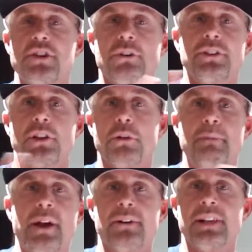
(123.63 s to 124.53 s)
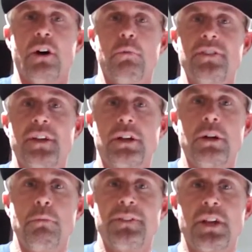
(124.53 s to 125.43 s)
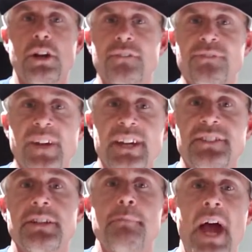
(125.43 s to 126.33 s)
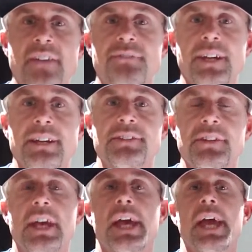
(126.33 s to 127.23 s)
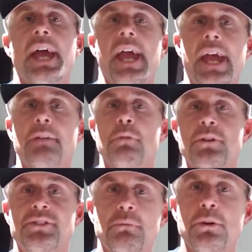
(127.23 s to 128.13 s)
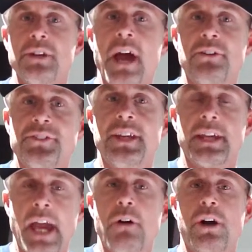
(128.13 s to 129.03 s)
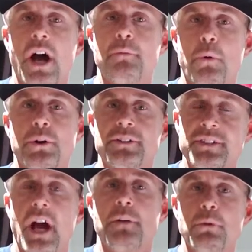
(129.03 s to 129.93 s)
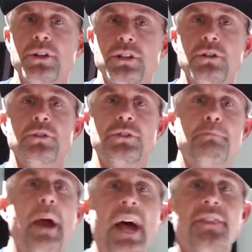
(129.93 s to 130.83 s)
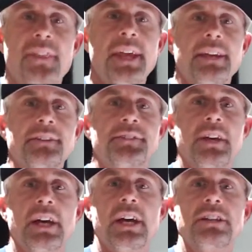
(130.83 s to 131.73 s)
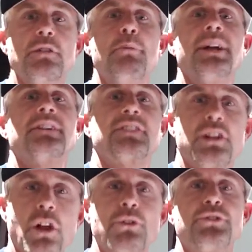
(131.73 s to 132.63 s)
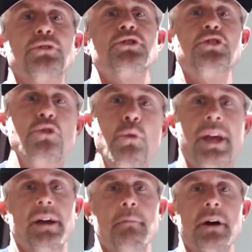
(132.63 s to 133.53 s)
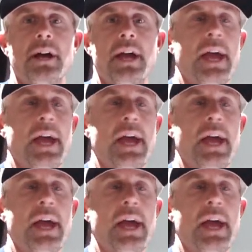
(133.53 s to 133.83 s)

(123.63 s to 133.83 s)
shows a little parallel with the good figs and the bad figs. And we're now seeing how God works. God will use bad things to bring us closer to him.